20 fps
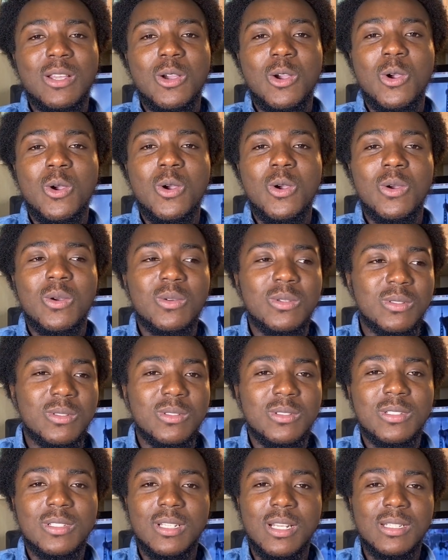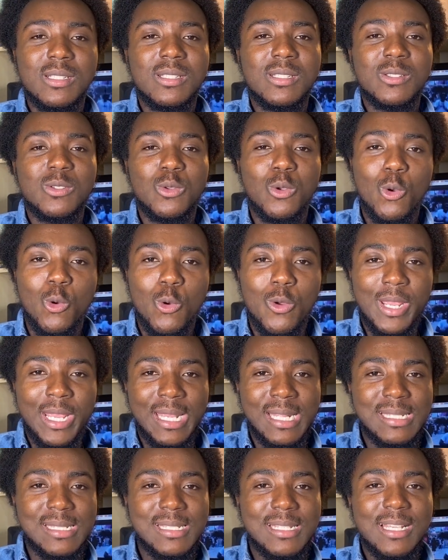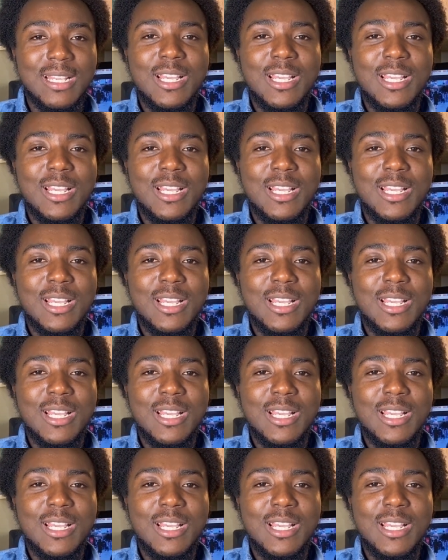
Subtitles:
or just go eat,